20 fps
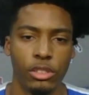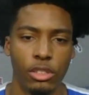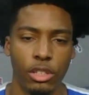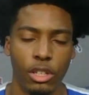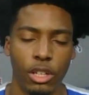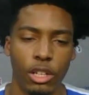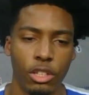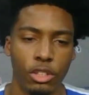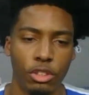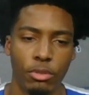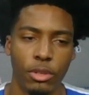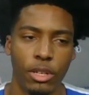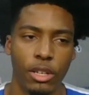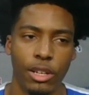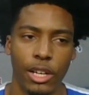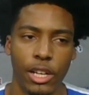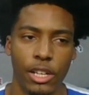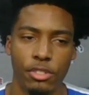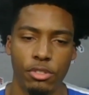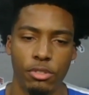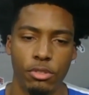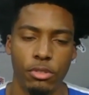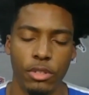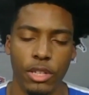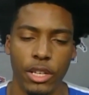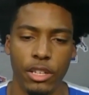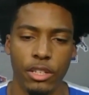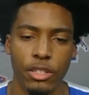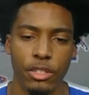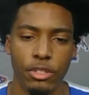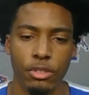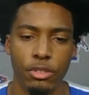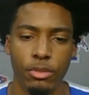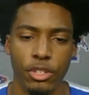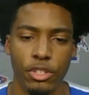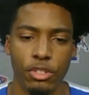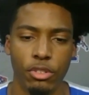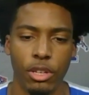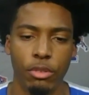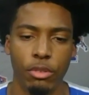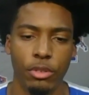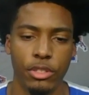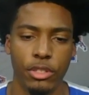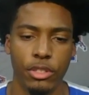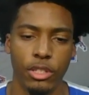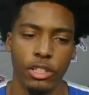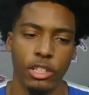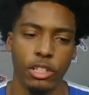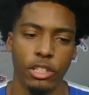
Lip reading: all throughout high school and AAU until I went to